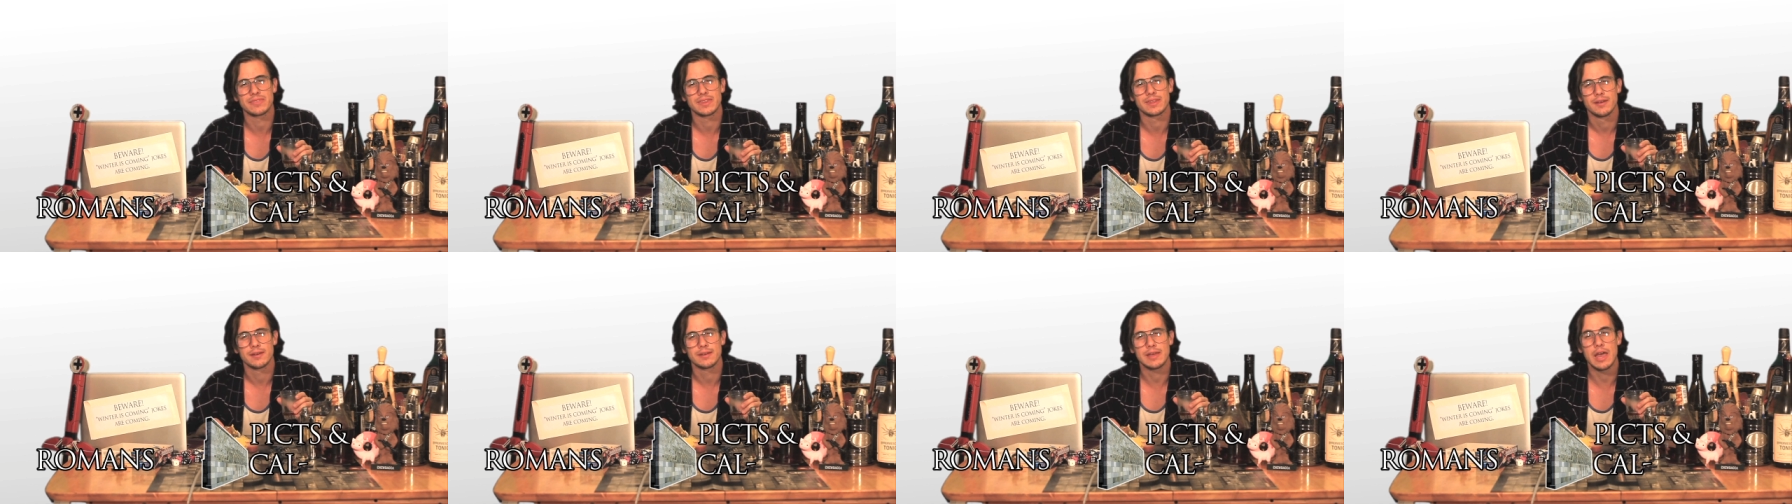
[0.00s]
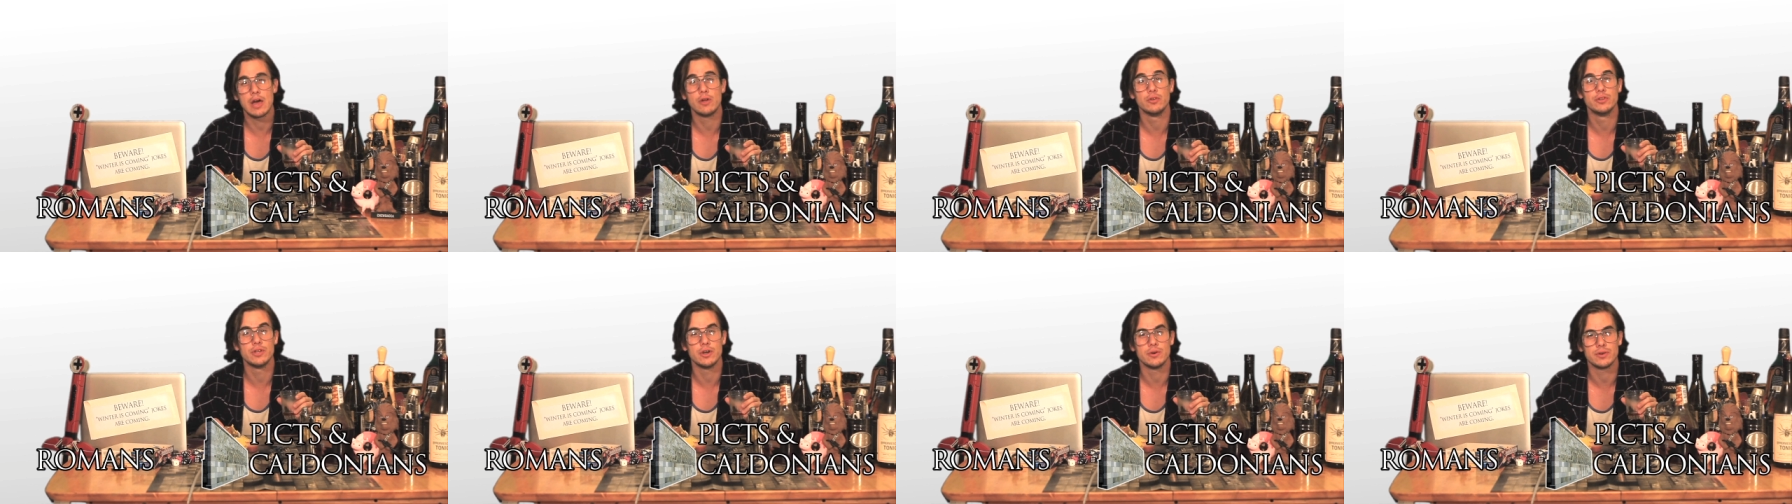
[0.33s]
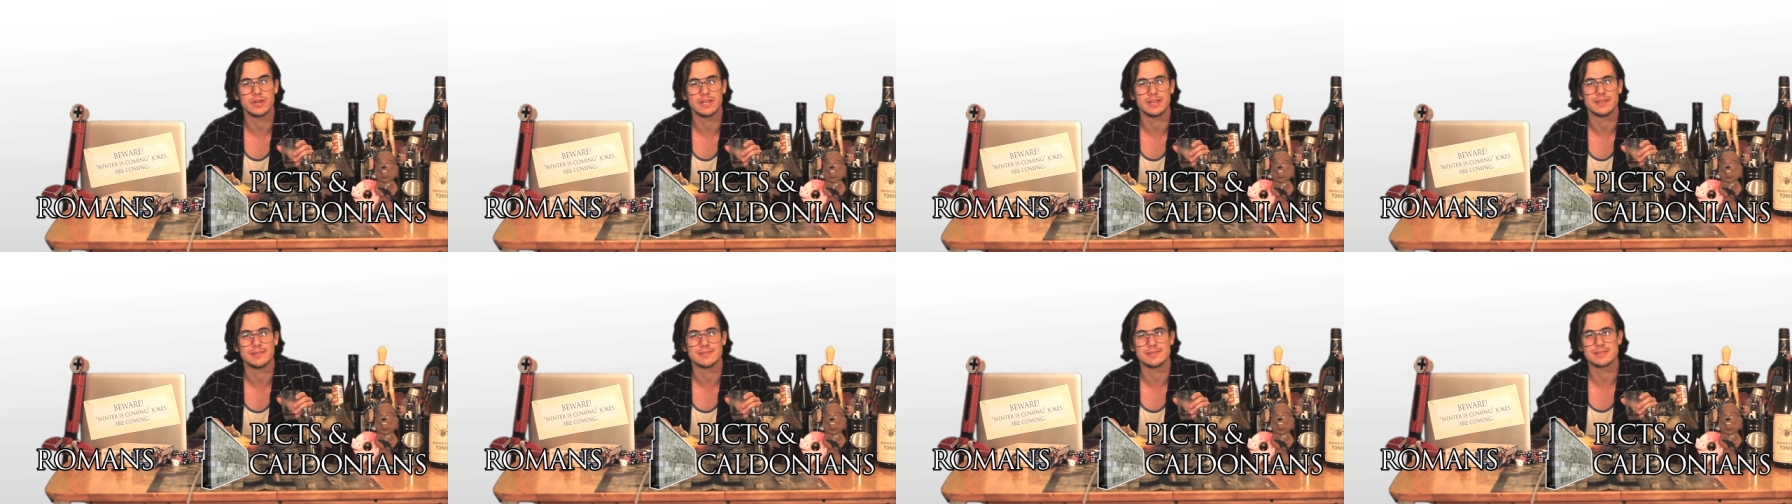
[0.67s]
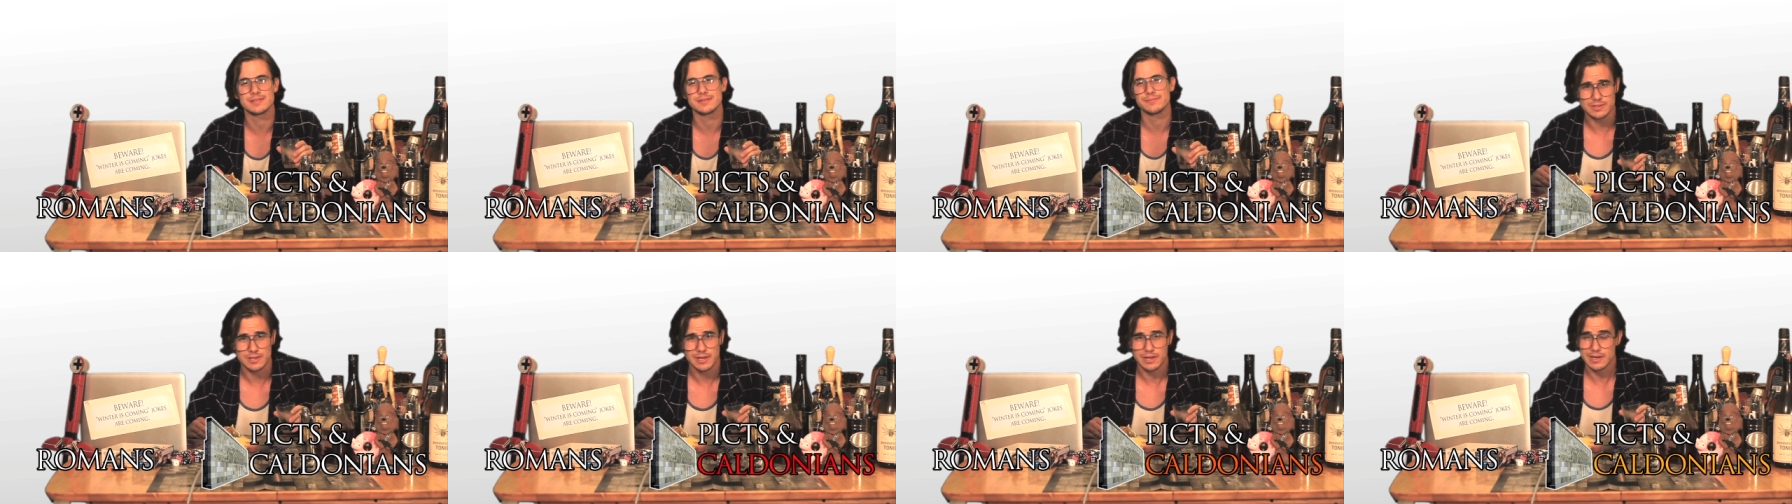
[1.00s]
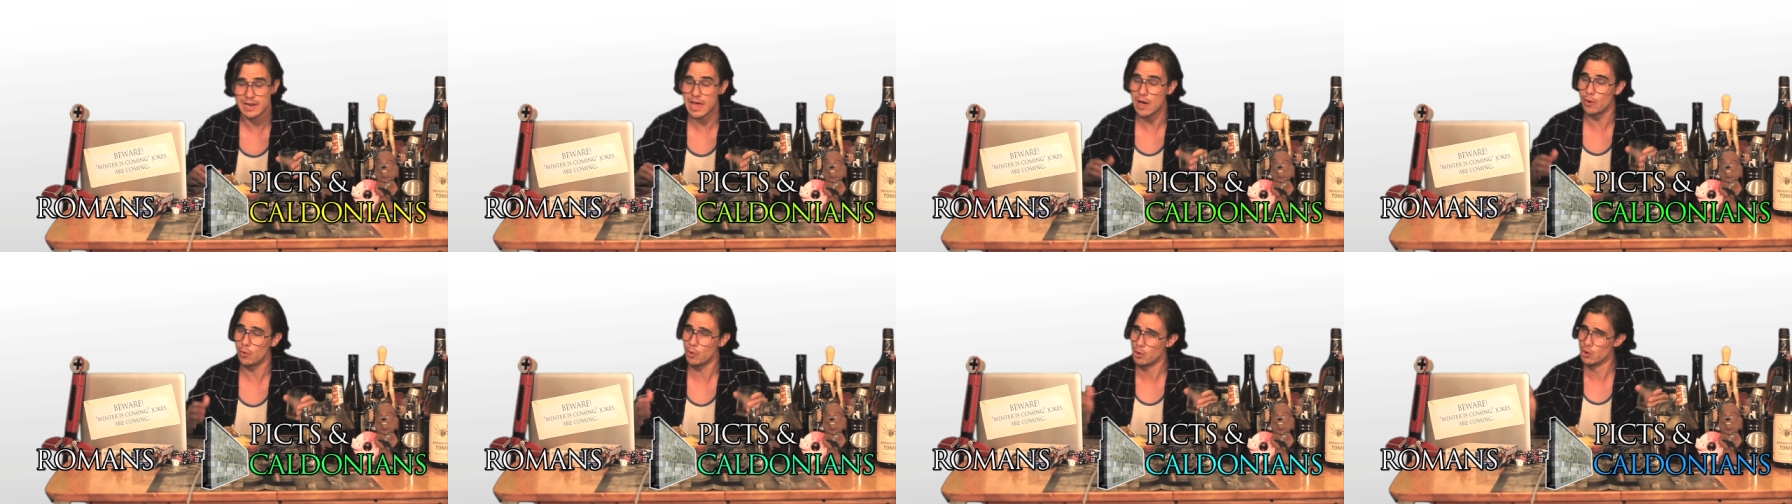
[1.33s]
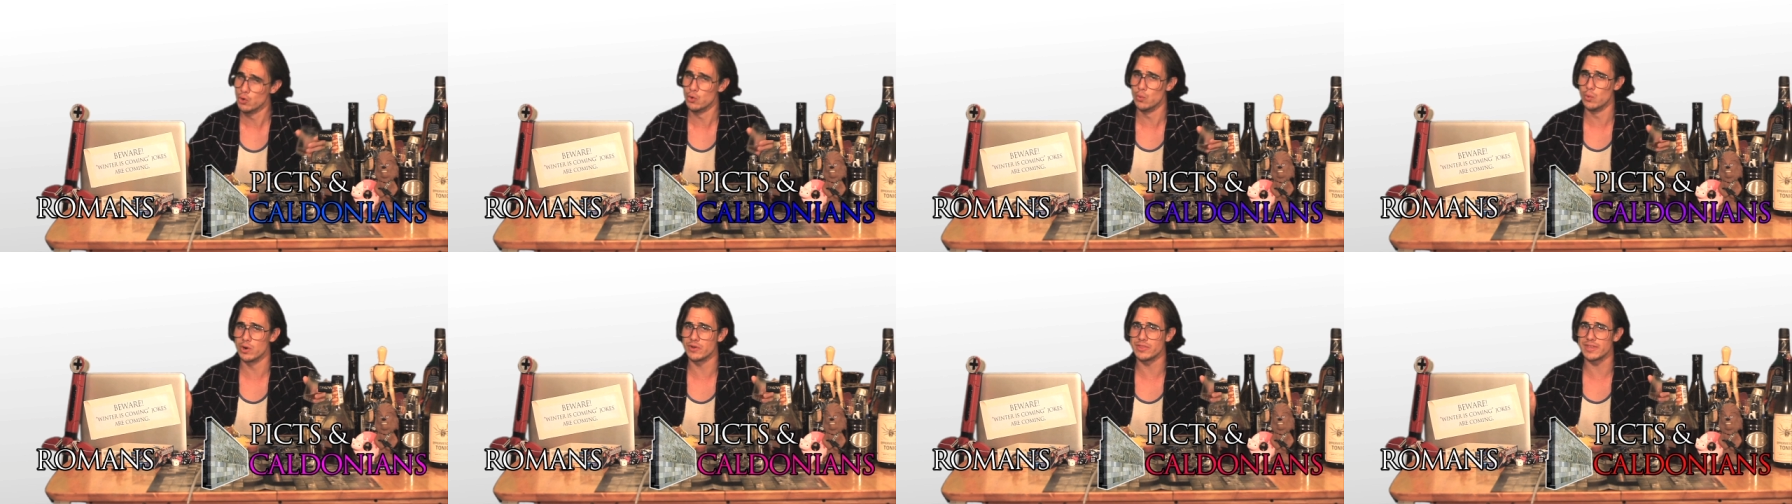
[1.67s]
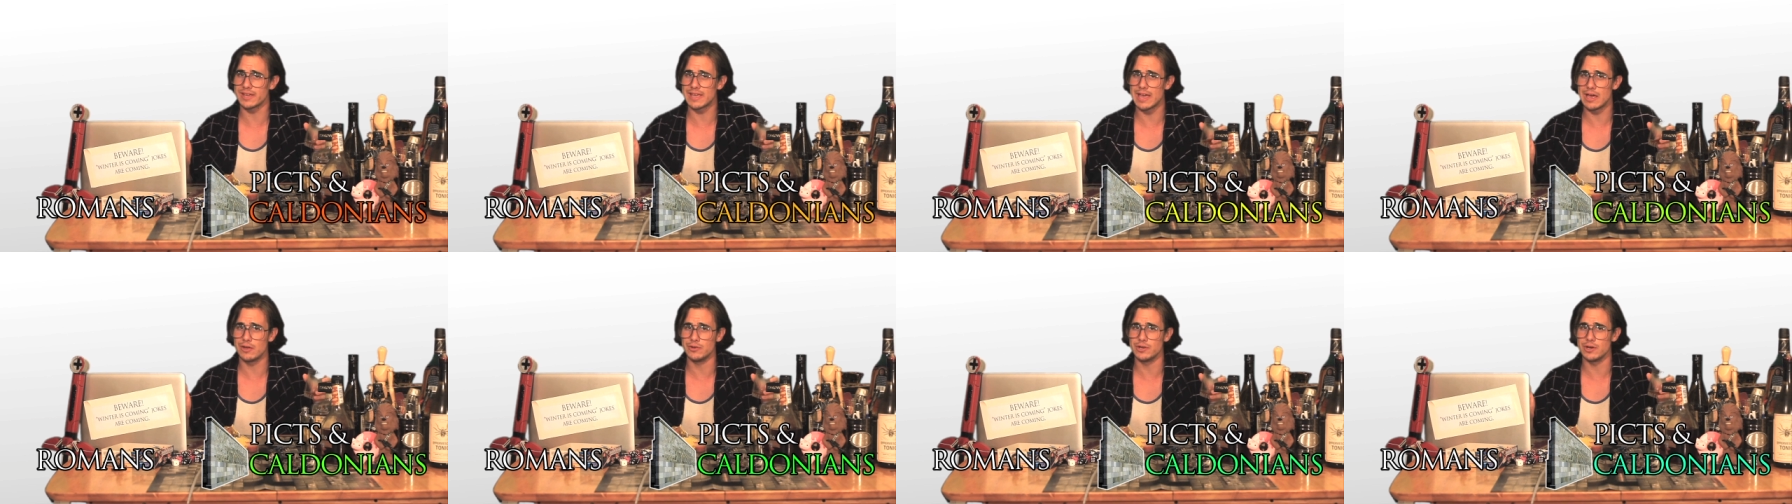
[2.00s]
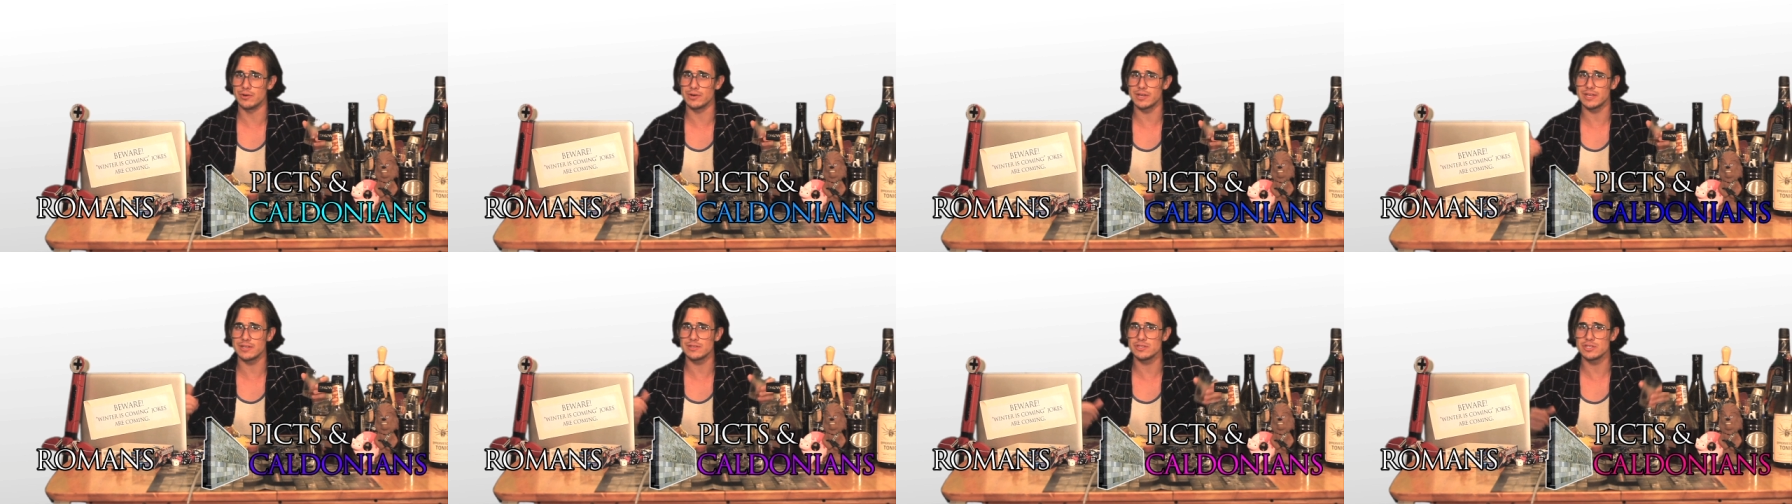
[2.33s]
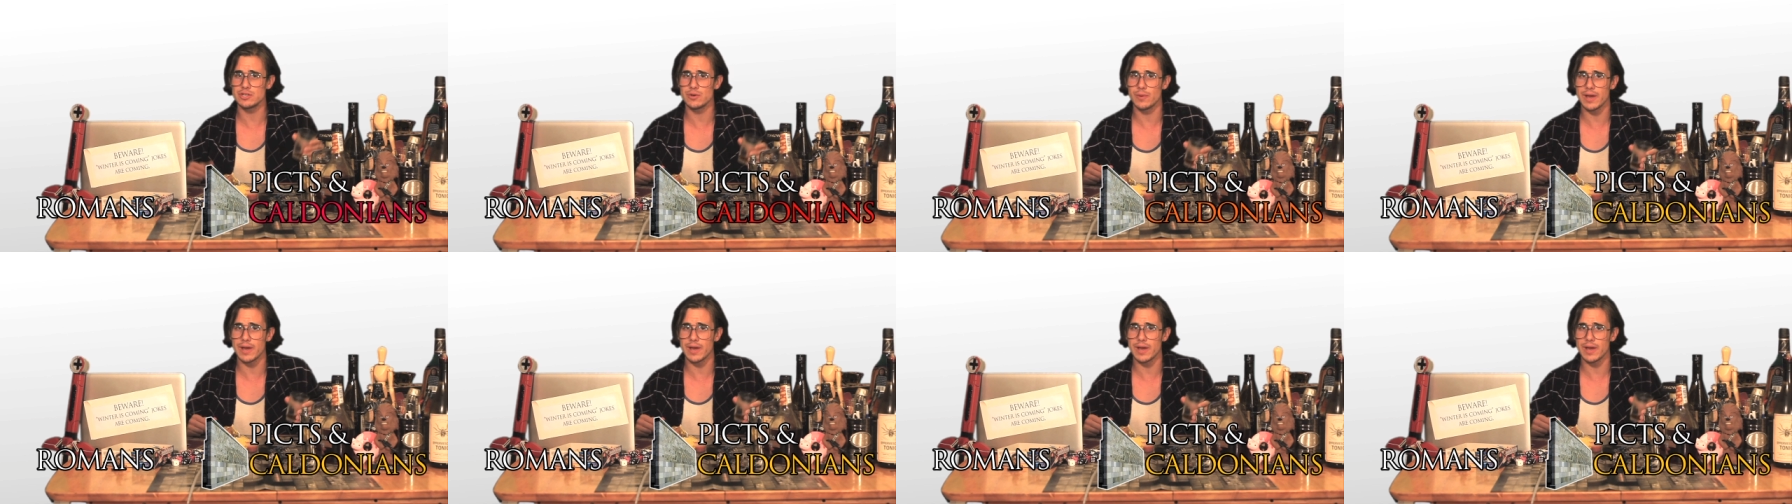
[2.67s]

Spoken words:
Caledonians. Now, who were the Caledonians, you